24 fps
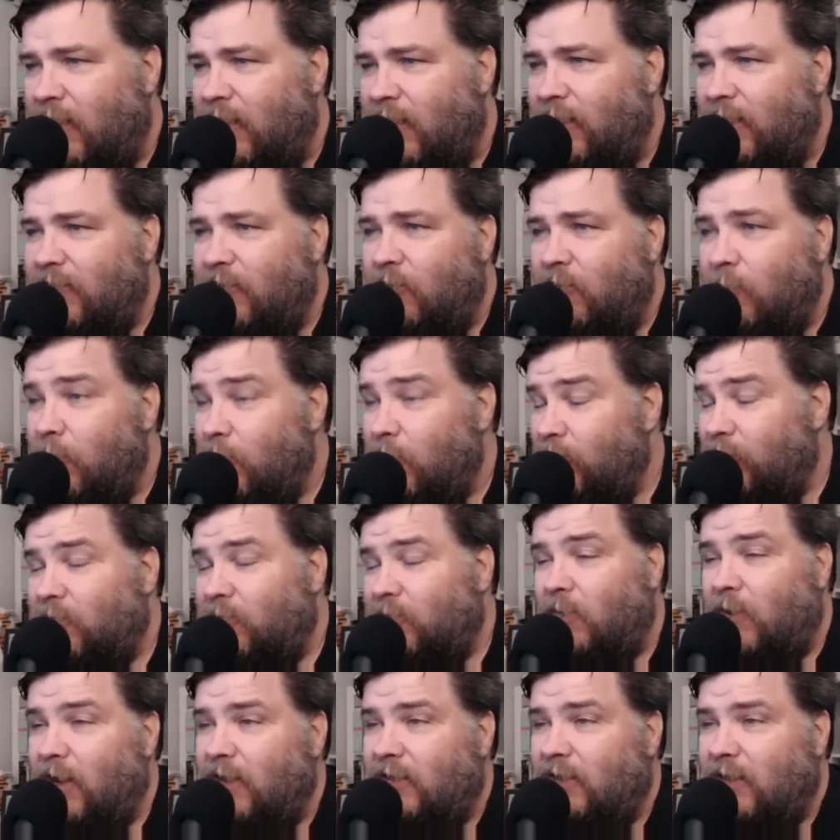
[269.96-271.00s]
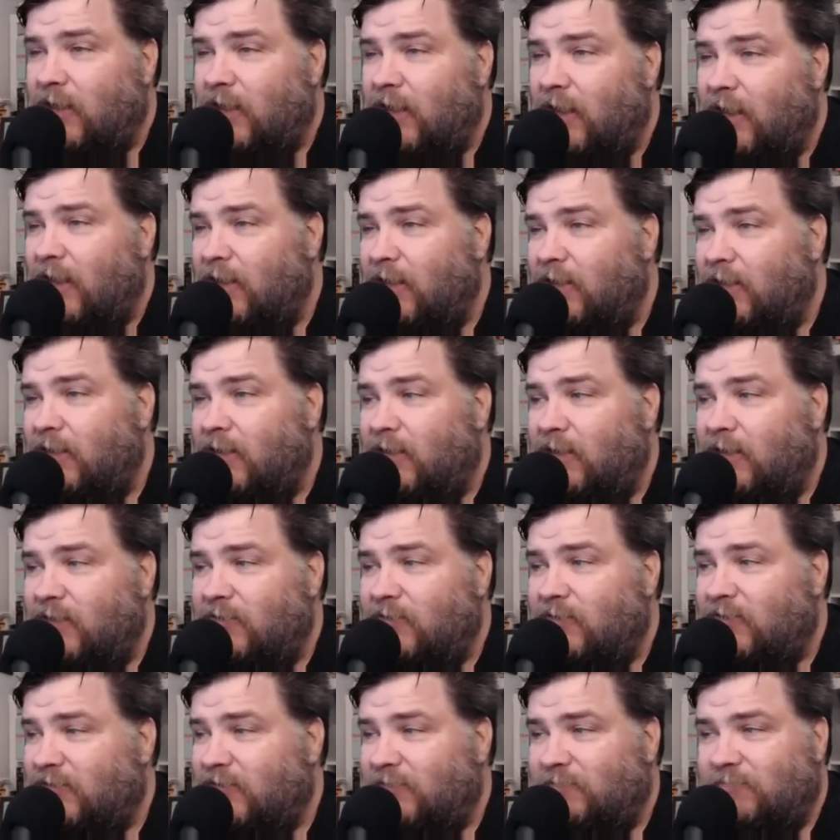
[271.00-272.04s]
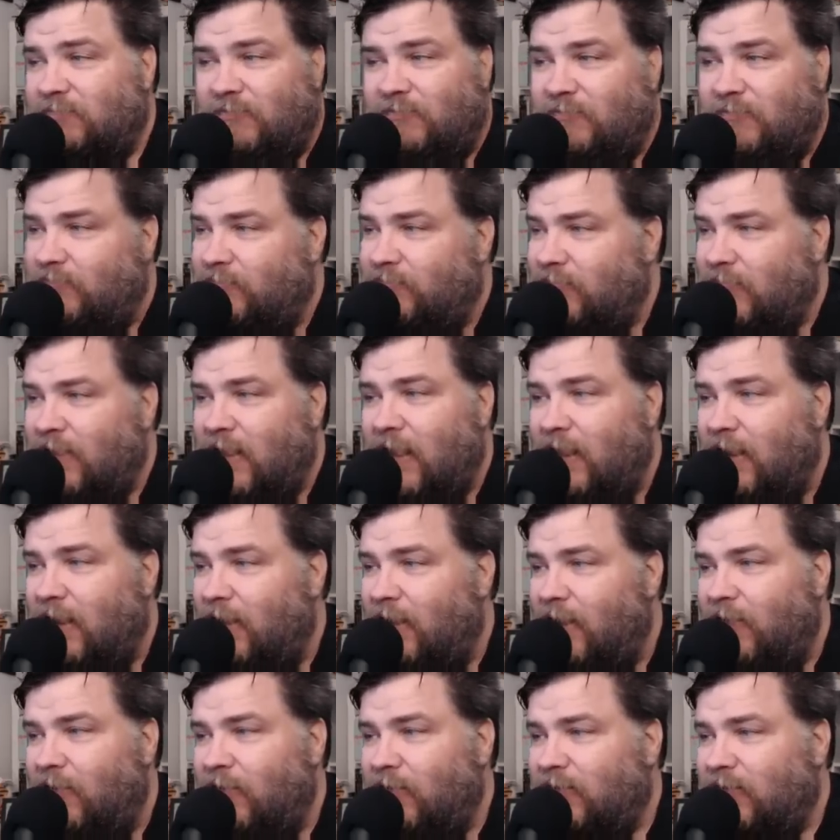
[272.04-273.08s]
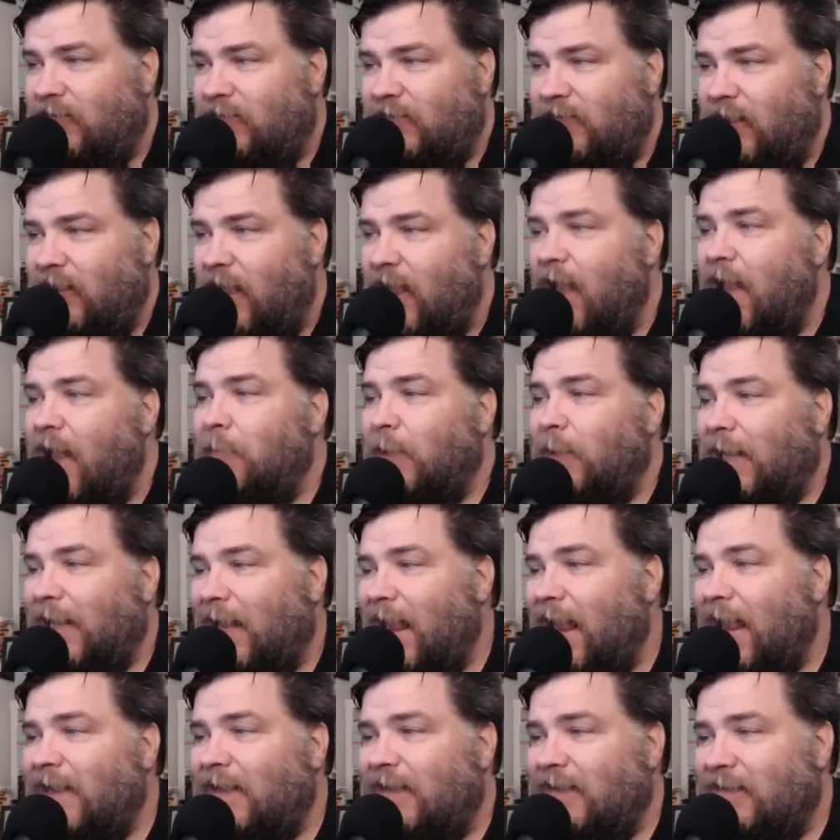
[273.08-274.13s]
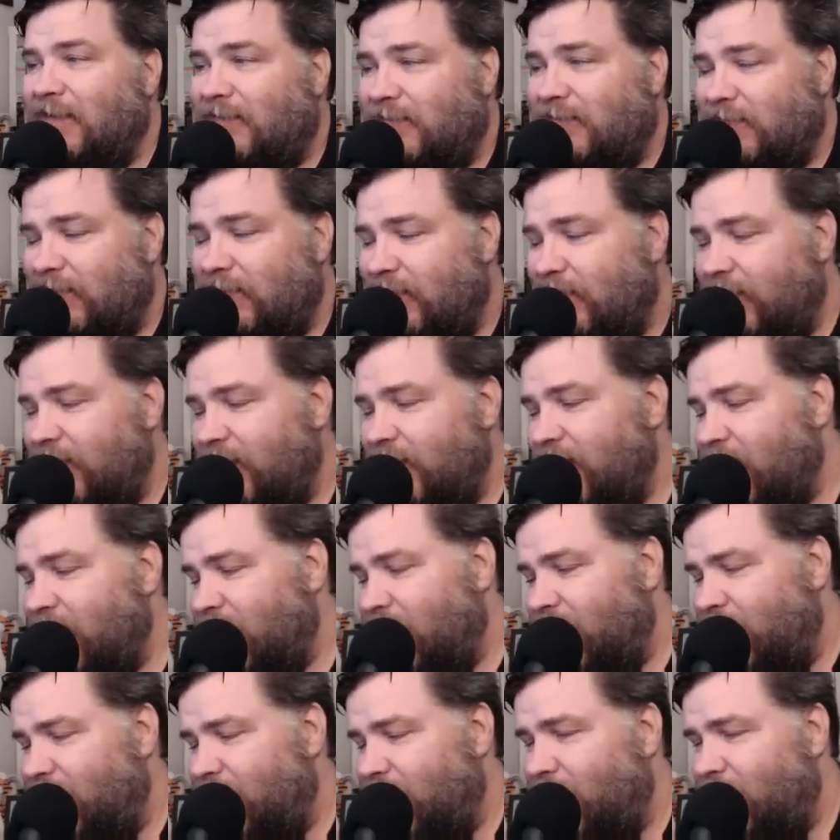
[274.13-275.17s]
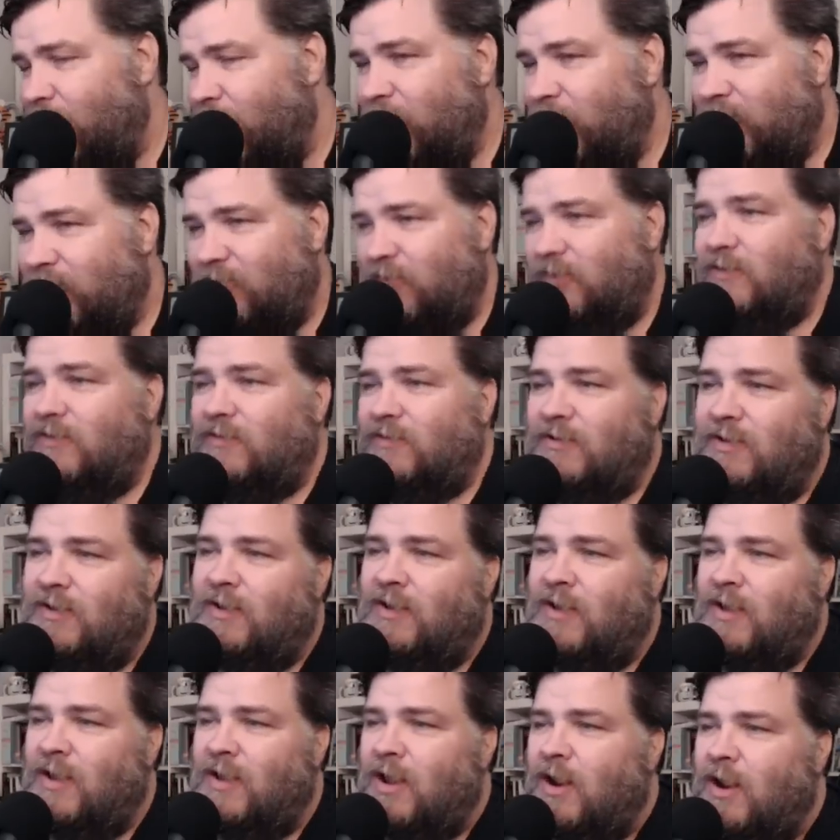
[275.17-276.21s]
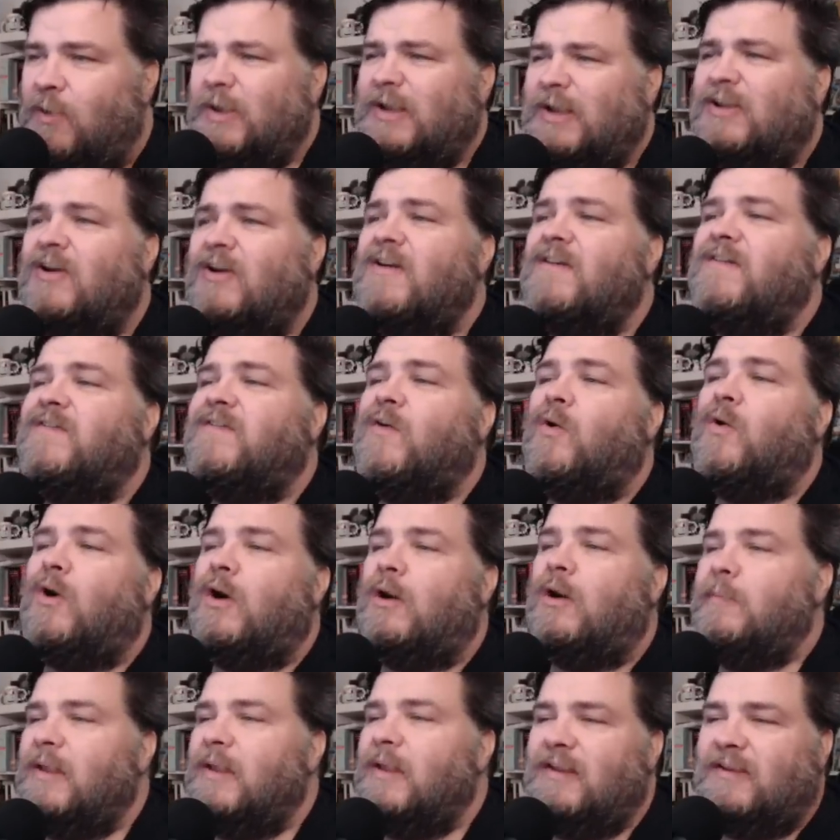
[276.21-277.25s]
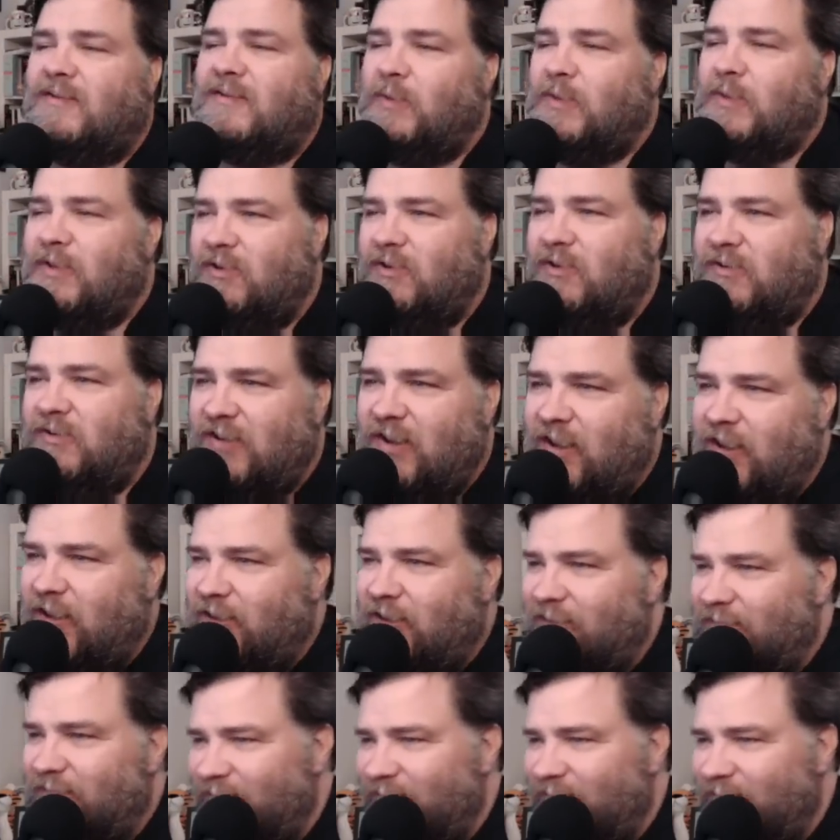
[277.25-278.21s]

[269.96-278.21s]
they were both great, and it's just I don't know. I'm glad to see a return to form is what they're saying.